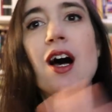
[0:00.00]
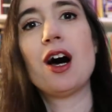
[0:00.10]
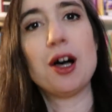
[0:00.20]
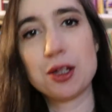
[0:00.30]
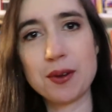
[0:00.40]

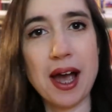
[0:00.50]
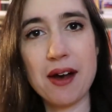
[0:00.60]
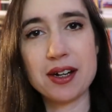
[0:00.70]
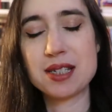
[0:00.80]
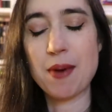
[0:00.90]
all
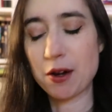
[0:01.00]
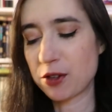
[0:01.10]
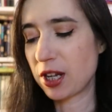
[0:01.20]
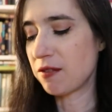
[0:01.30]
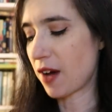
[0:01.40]
around it's better
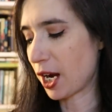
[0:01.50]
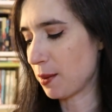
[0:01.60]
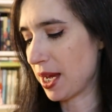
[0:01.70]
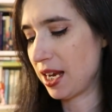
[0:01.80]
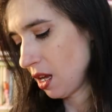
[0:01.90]
for the
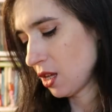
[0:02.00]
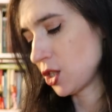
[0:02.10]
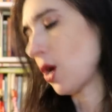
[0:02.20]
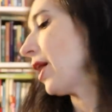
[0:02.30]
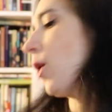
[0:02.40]
environment.
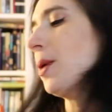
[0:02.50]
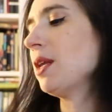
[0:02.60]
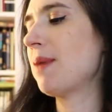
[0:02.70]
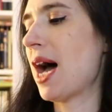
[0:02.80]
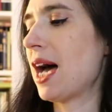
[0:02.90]
So I
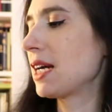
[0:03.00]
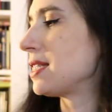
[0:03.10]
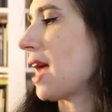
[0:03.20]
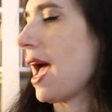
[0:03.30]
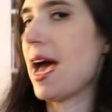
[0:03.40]
opened the
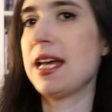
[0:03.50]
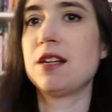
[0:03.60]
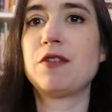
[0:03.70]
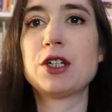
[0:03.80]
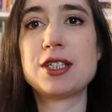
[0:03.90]
box,
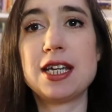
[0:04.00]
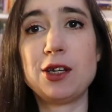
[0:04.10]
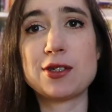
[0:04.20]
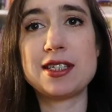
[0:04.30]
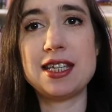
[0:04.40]
and the first
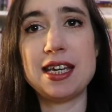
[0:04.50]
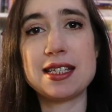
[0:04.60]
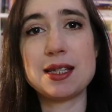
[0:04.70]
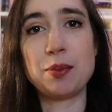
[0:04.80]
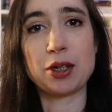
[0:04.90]
thing you'll see
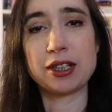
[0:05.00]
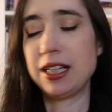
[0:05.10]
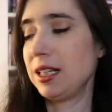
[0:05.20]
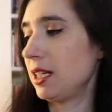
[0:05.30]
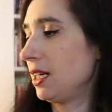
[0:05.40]
is the
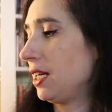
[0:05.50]
booklet.